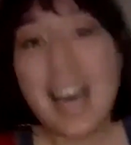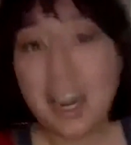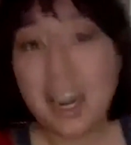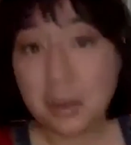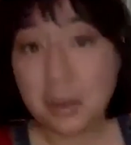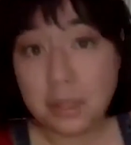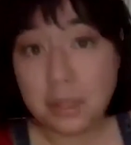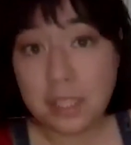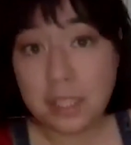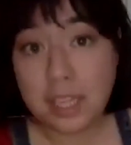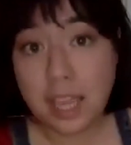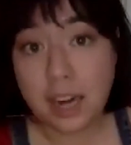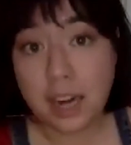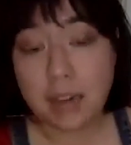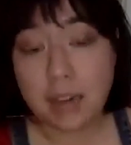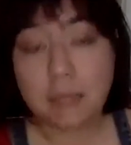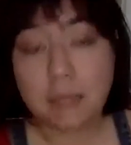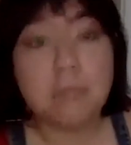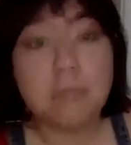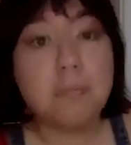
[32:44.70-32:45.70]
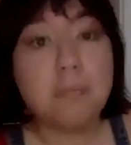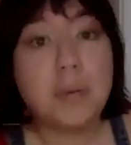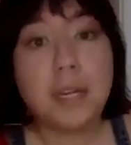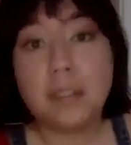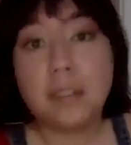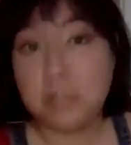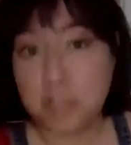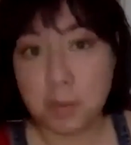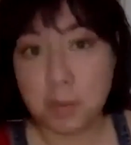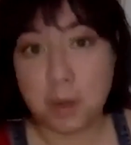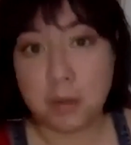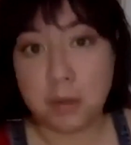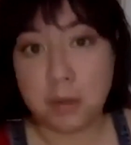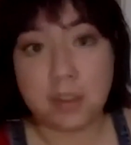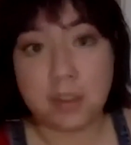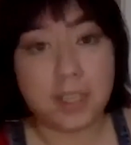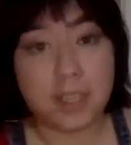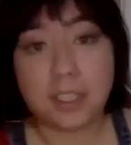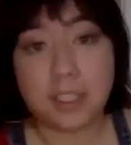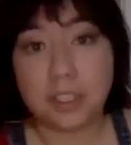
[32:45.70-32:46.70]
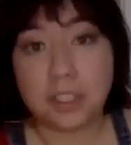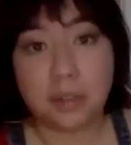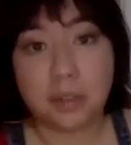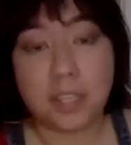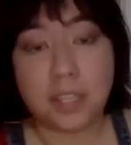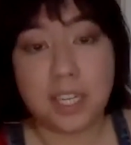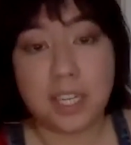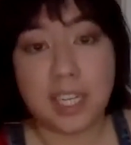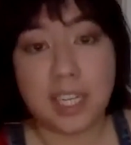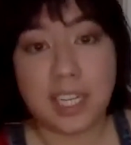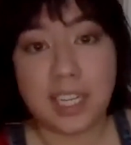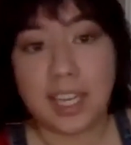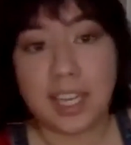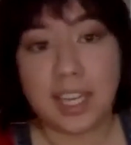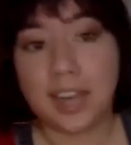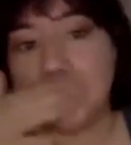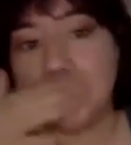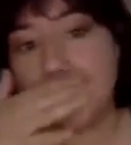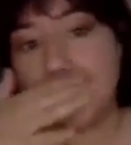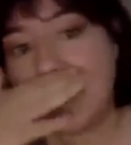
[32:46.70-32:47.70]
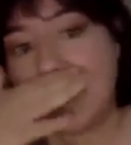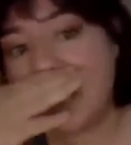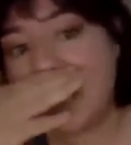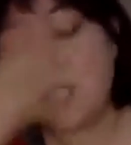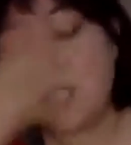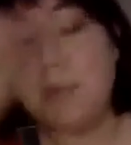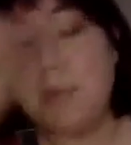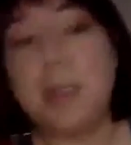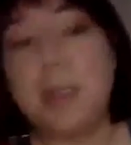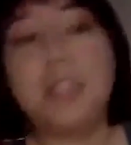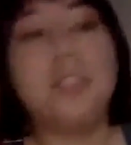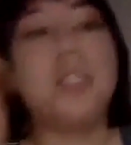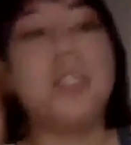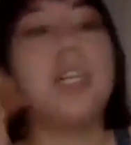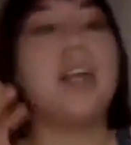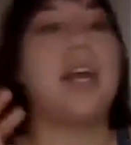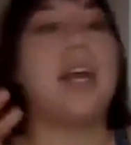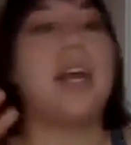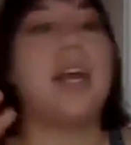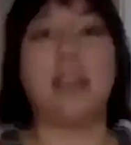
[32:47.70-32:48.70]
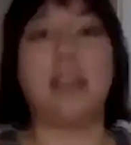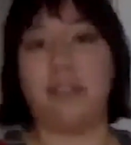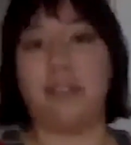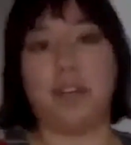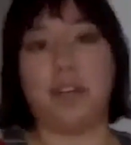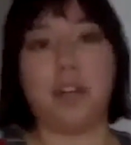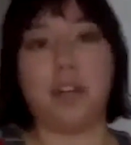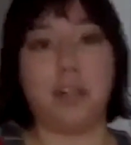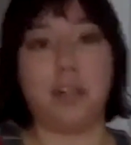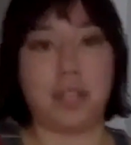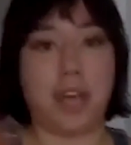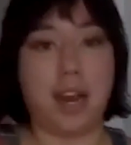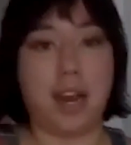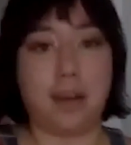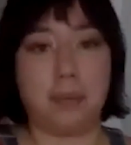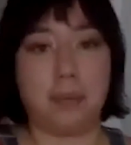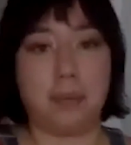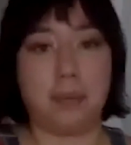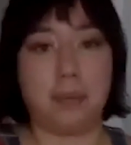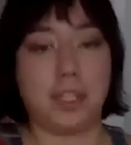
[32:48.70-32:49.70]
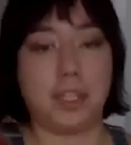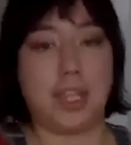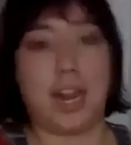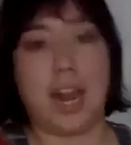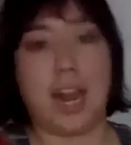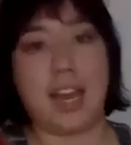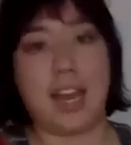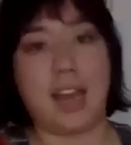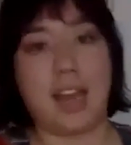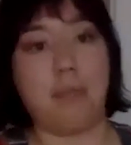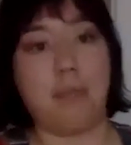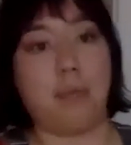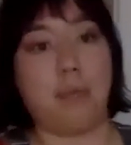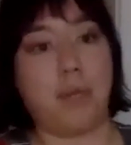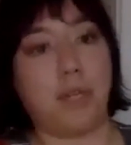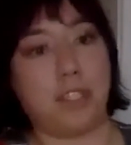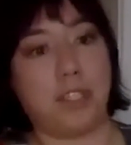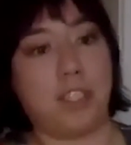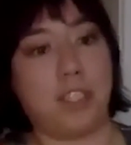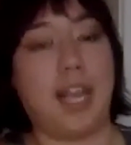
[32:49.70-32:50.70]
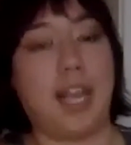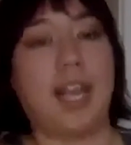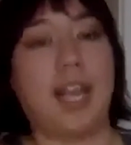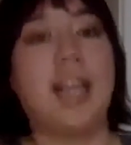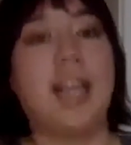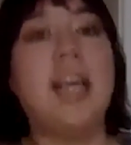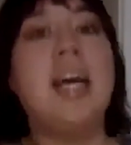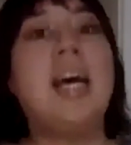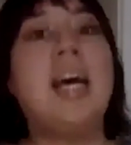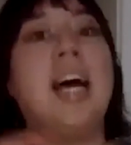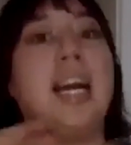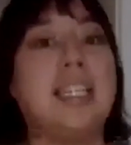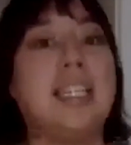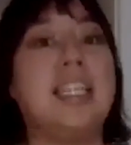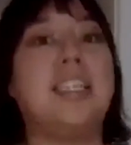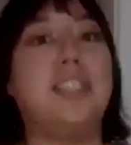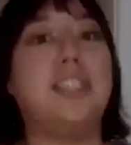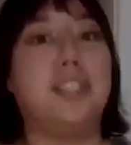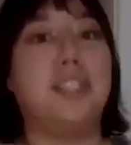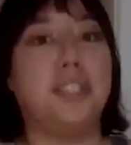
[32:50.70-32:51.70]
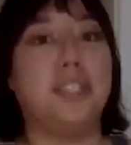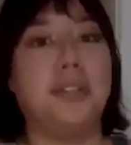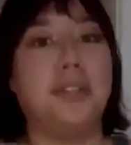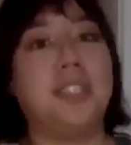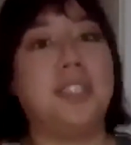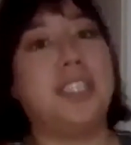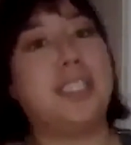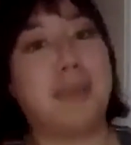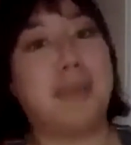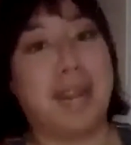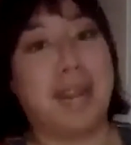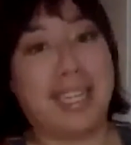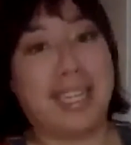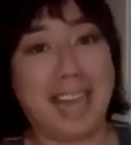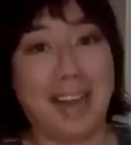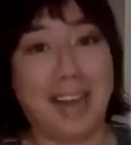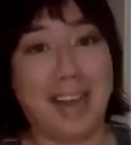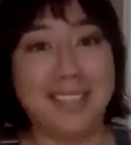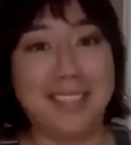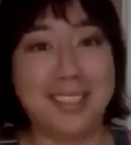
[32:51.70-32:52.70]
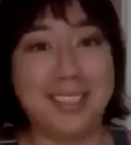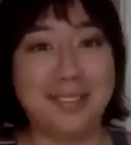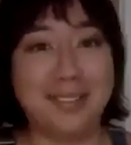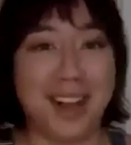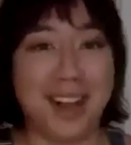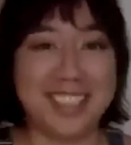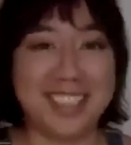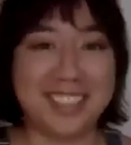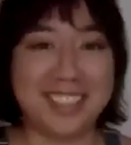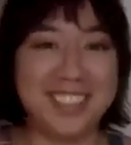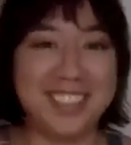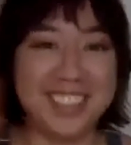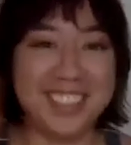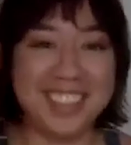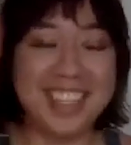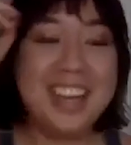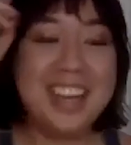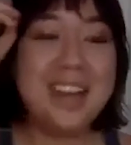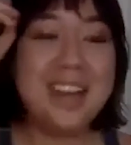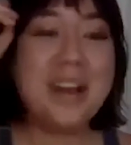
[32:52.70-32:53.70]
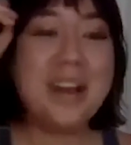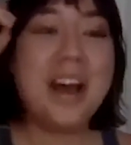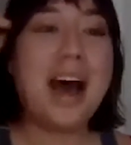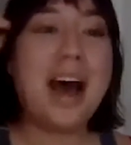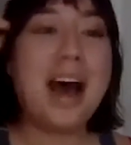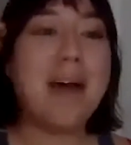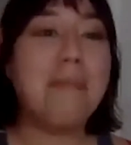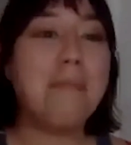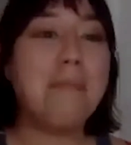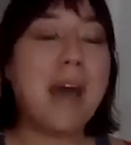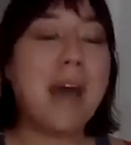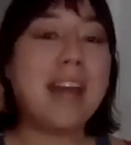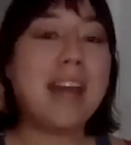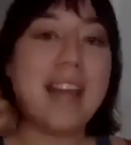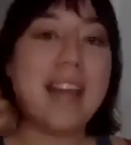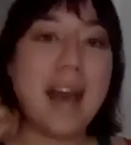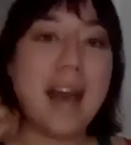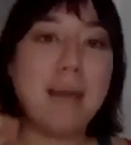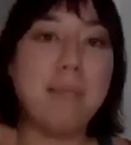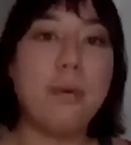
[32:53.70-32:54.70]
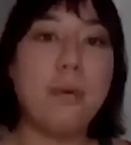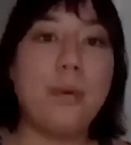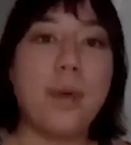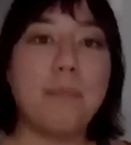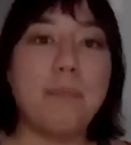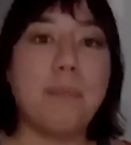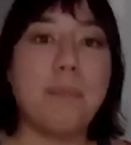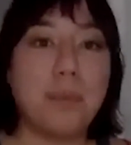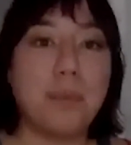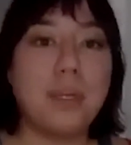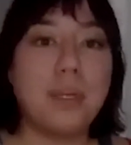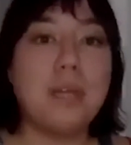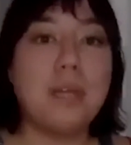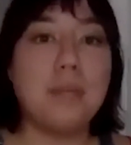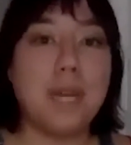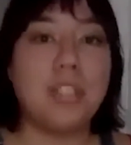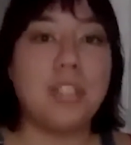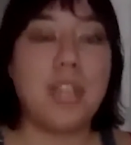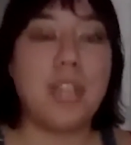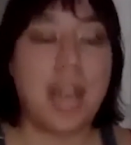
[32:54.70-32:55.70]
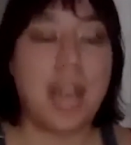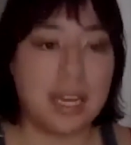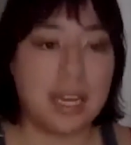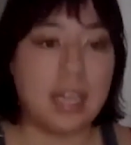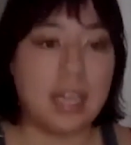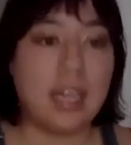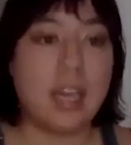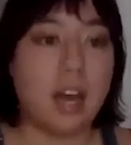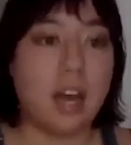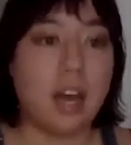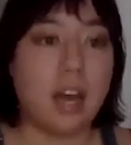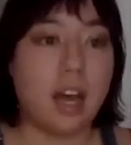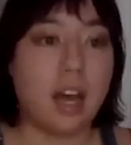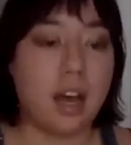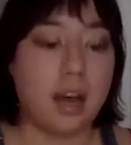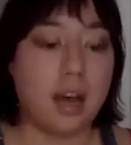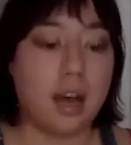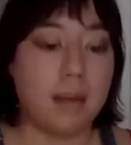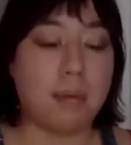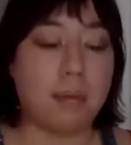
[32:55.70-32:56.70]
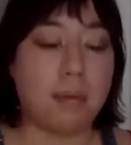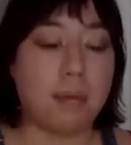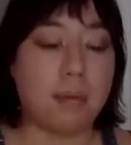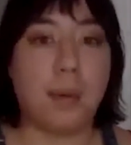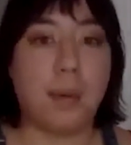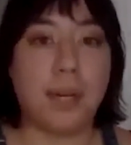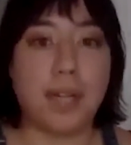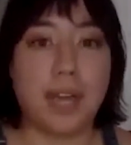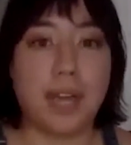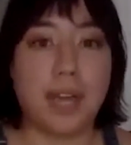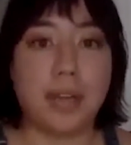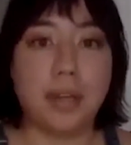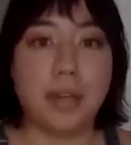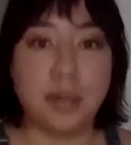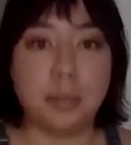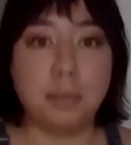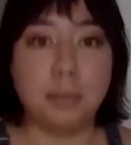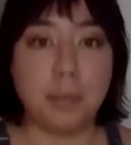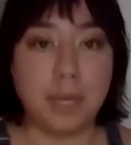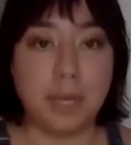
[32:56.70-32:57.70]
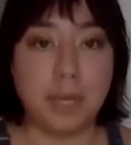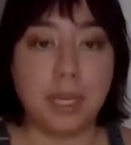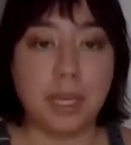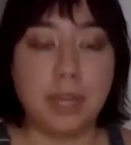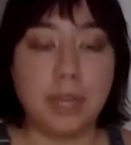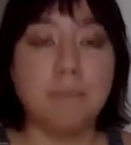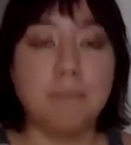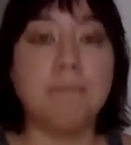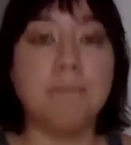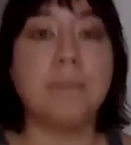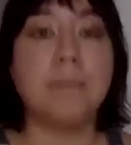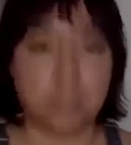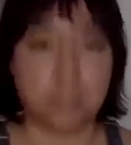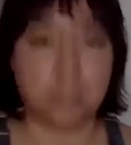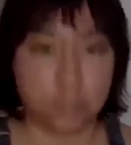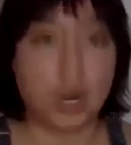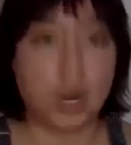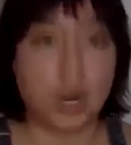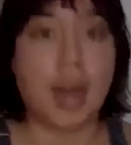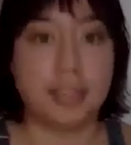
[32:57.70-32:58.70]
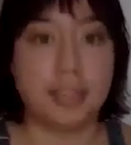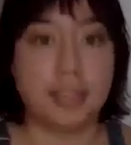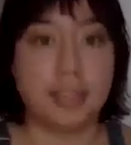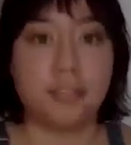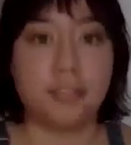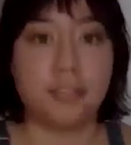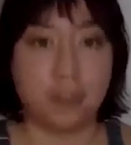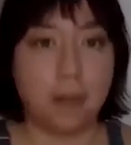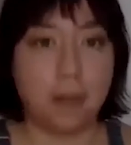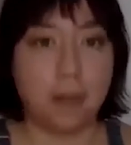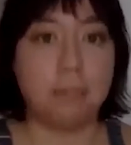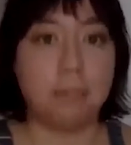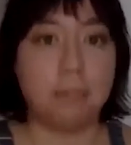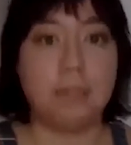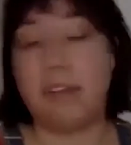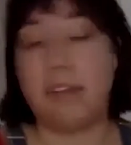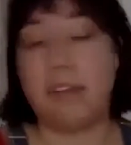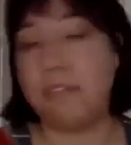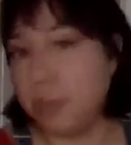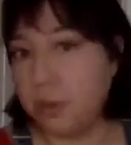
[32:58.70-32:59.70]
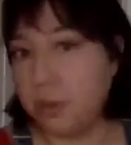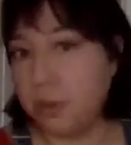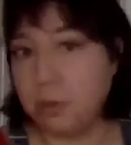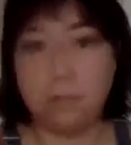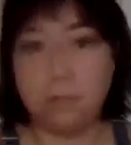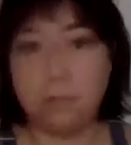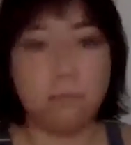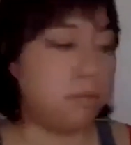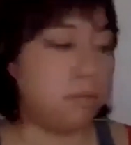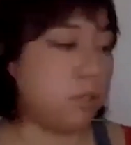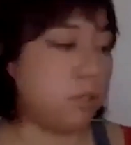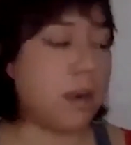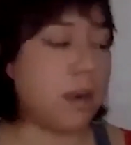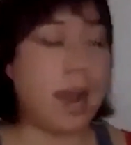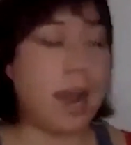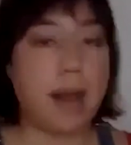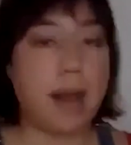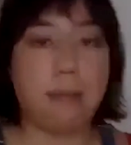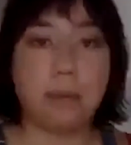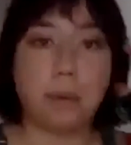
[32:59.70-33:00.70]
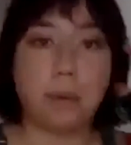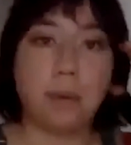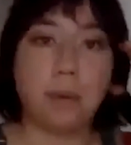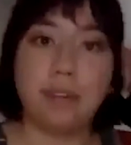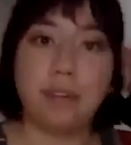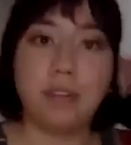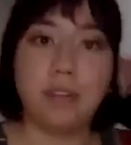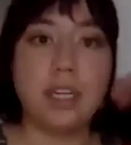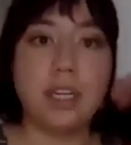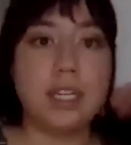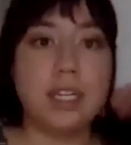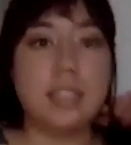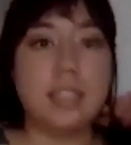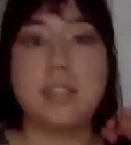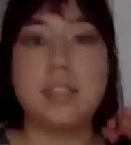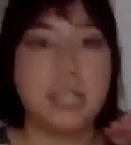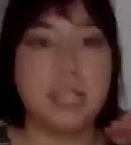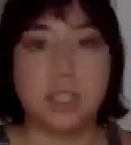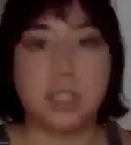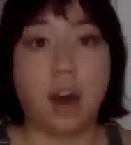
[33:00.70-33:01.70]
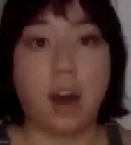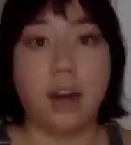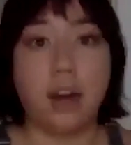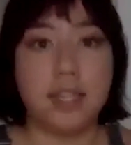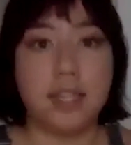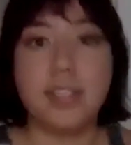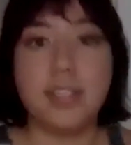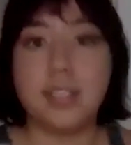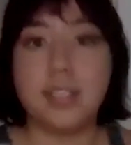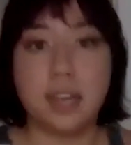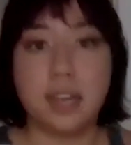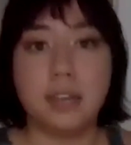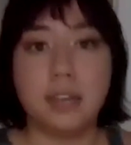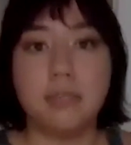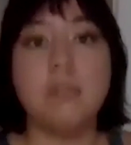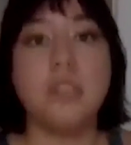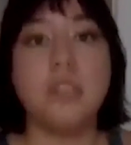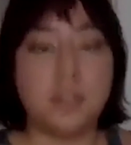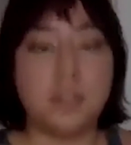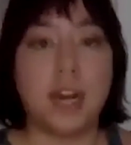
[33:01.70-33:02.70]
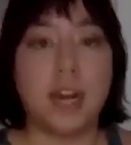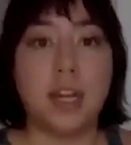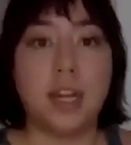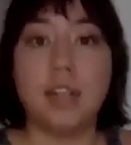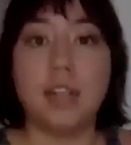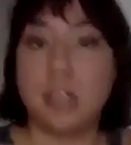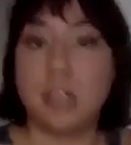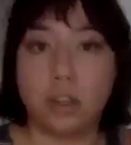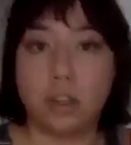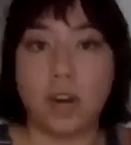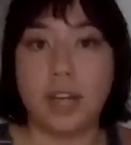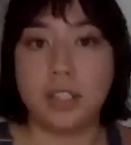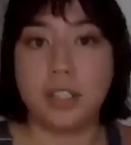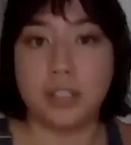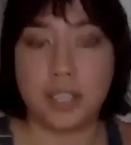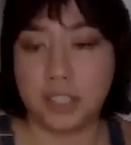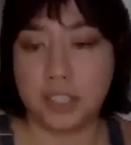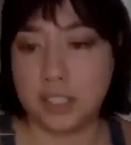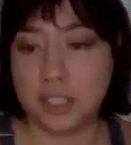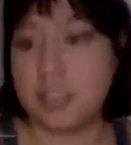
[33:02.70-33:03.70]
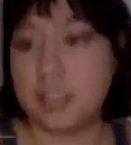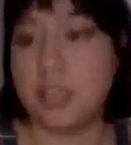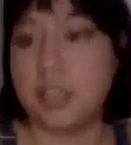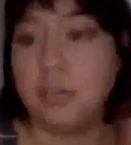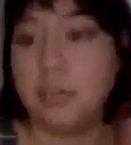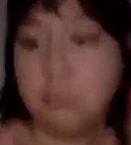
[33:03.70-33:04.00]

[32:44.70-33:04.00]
I don't really care, but dispose of it because you don't really need anything else. And especially like if you're the kind of person that I am, where you're just like, I need to use it as many times as possible. At that point, pretty much any property that could be extracted from that food scrap or whatever is gone. It's done. You've done it. Congratulations.